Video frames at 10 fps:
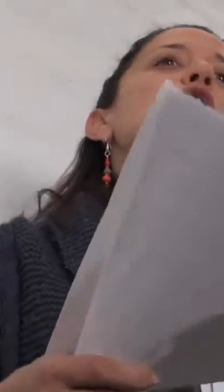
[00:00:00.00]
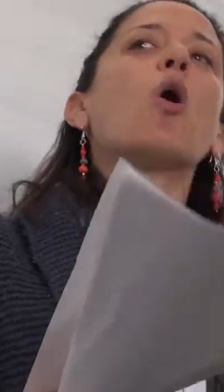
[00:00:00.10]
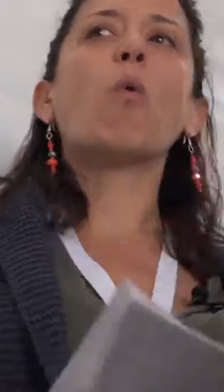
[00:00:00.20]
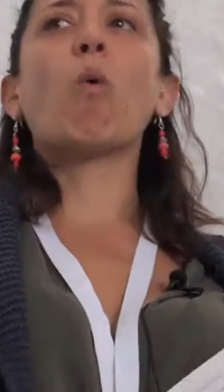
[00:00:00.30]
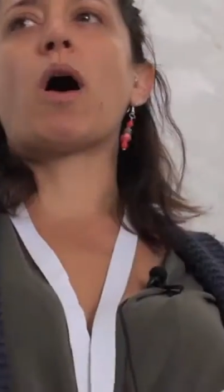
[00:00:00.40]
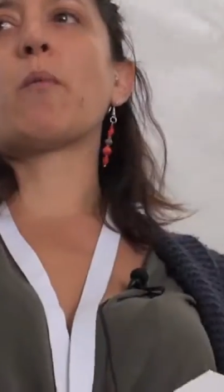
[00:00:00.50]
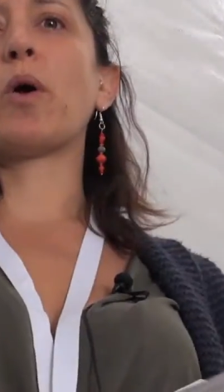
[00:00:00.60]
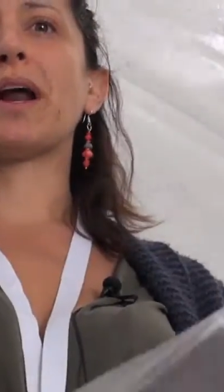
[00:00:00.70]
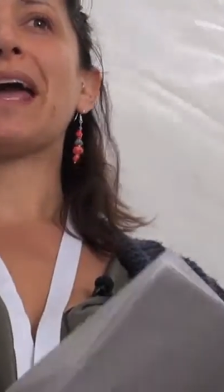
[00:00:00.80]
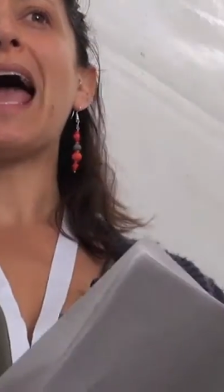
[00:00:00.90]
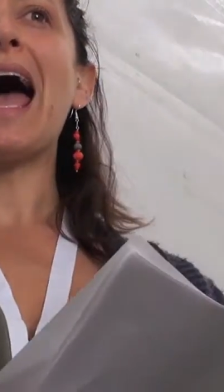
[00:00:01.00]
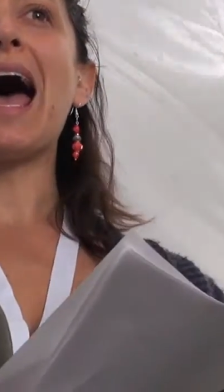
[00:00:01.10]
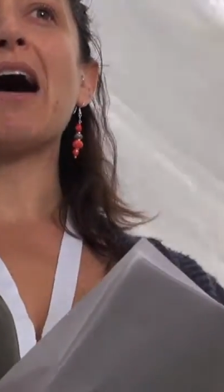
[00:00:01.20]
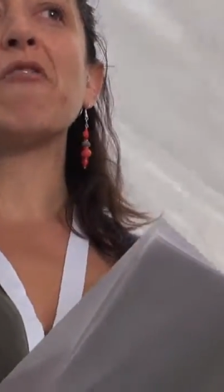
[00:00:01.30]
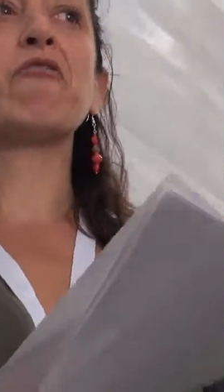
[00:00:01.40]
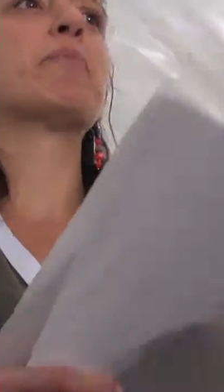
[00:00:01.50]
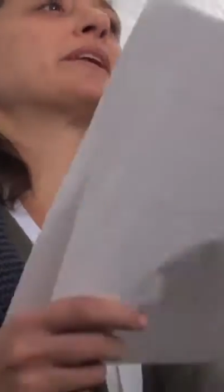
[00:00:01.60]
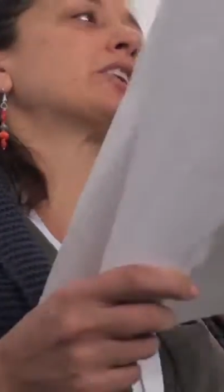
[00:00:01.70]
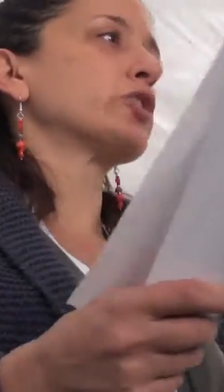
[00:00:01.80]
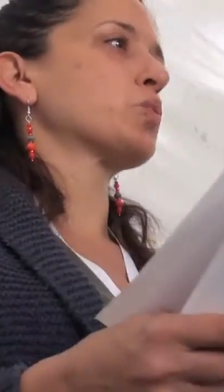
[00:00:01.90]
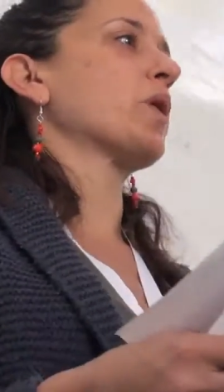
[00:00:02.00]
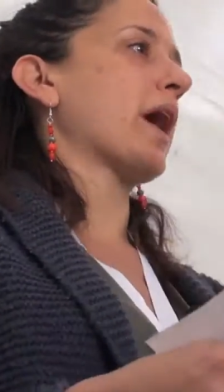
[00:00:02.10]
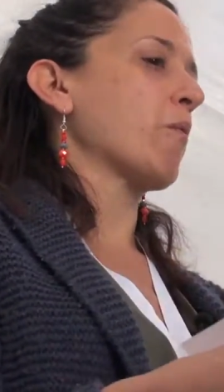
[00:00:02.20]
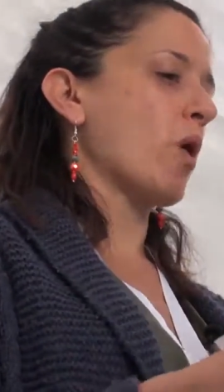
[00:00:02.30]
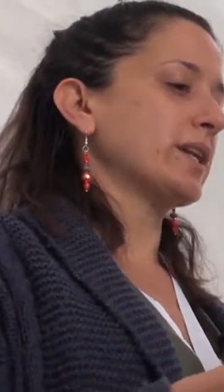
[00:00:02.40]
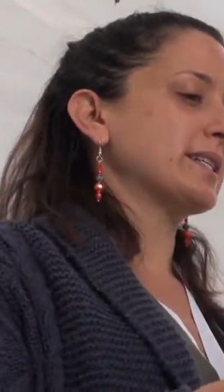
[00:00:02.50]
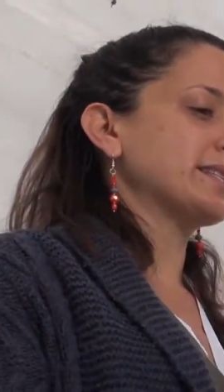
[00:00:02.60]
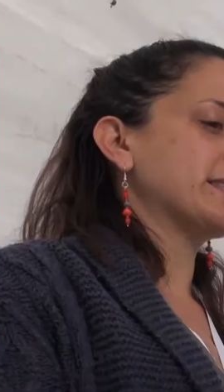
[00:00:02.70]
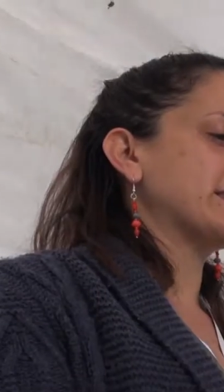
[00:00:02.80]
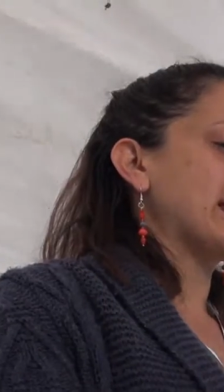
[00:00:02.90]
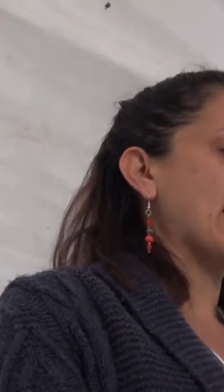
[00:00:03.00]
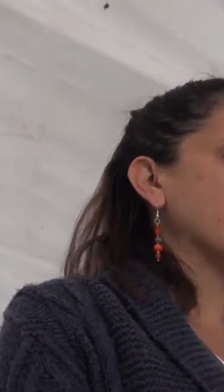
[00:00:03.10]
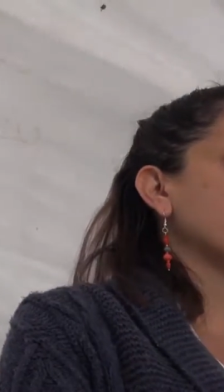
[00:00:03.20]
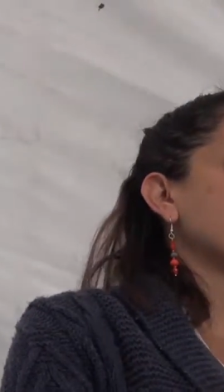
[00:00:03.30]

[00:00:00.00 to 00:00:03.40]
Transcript: don't want what I have, but here's what I want instead.